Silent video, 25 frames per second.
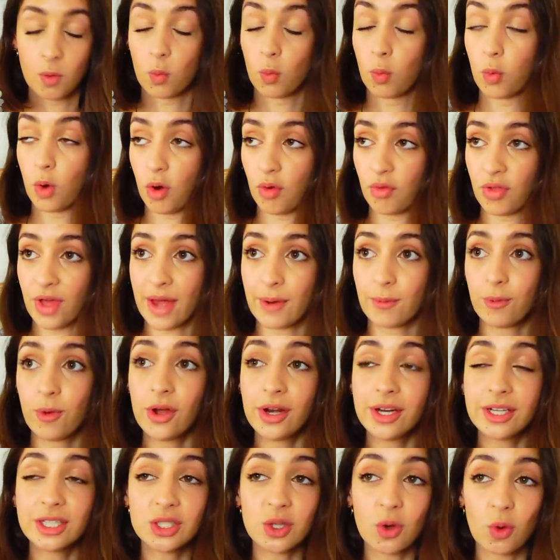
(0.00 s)
well, that
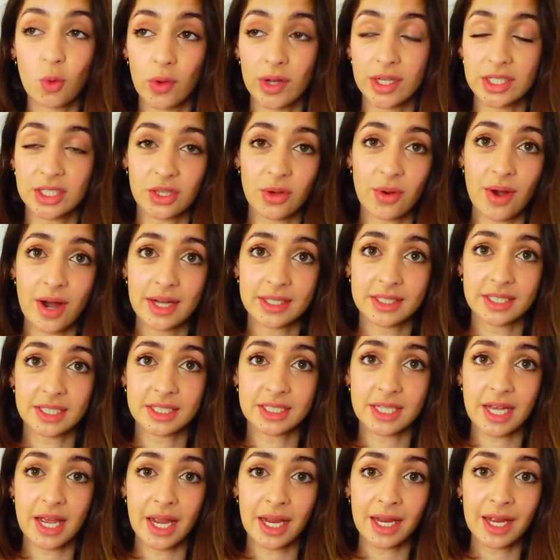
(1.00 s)
word is always so hard to
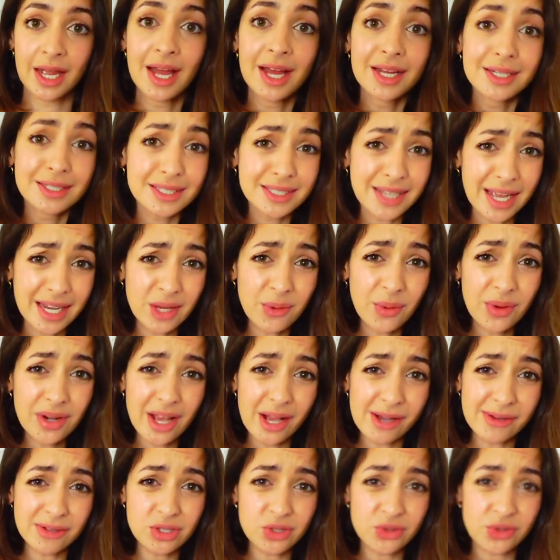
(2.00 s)
say. Does
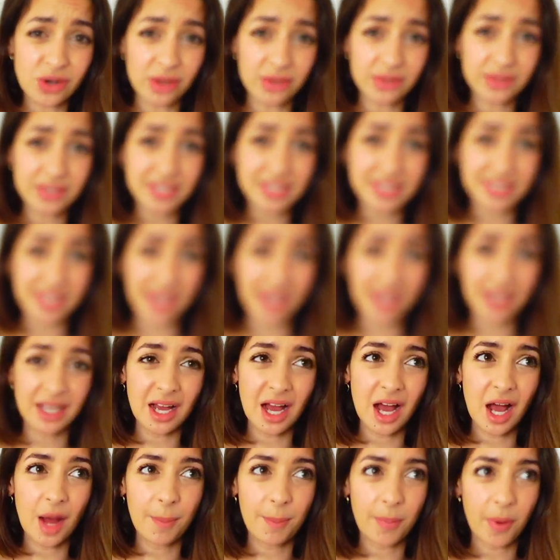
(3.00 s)
anyone else struggle to
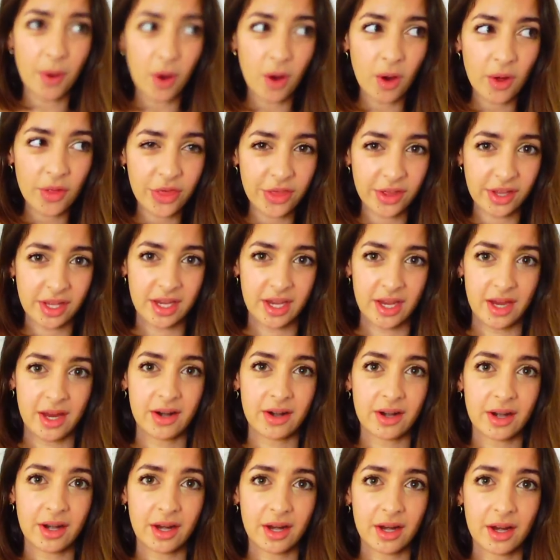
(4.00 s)
say
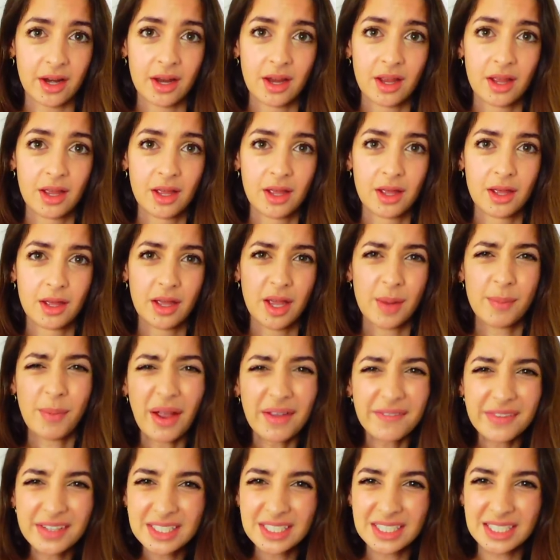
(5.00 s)
apothecary? Am I
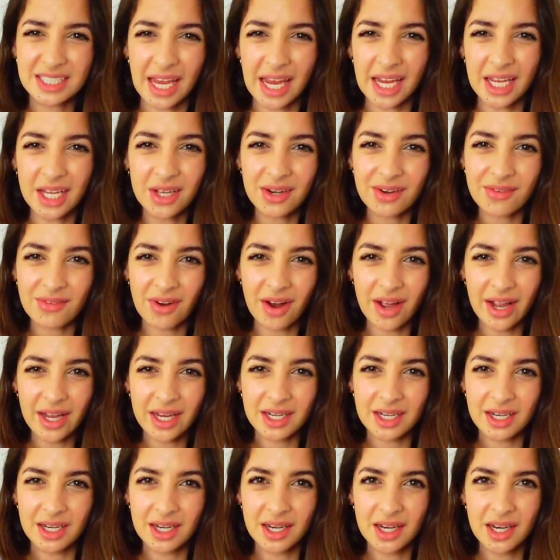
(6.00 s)
even saying it
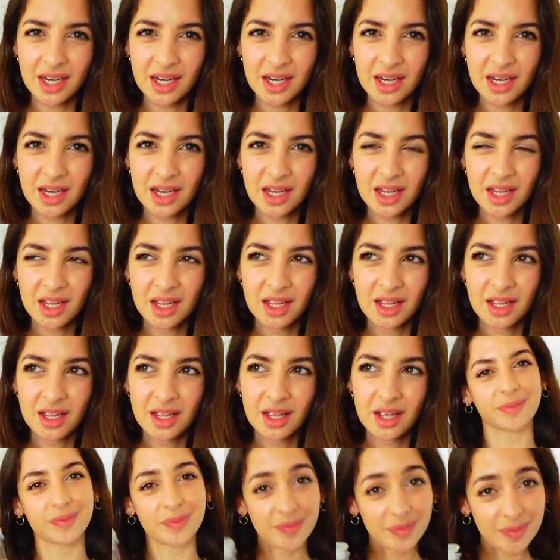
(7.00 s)
right?
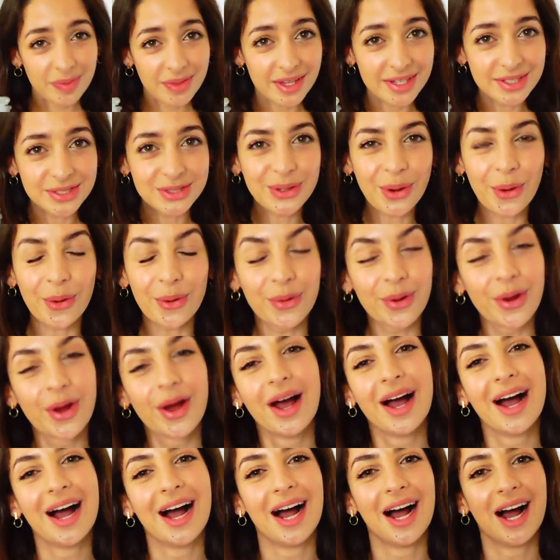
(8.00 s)
So
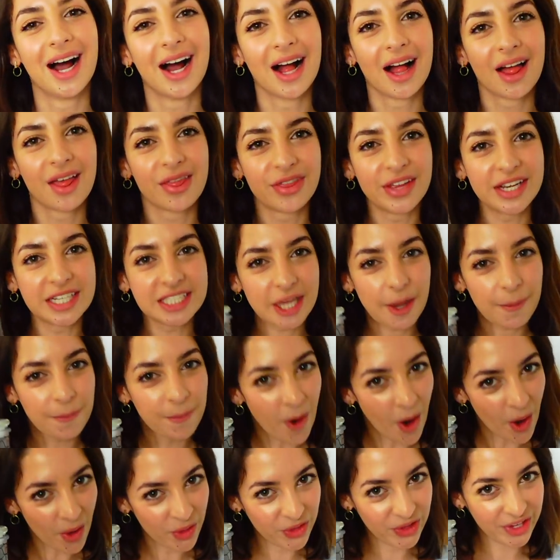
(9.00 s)
these
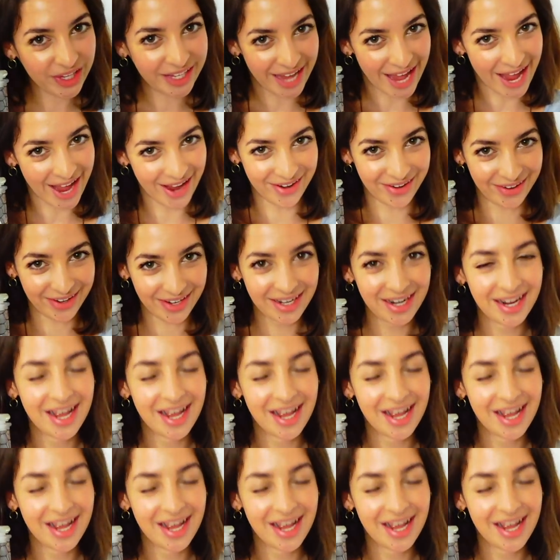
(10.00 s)
apothecary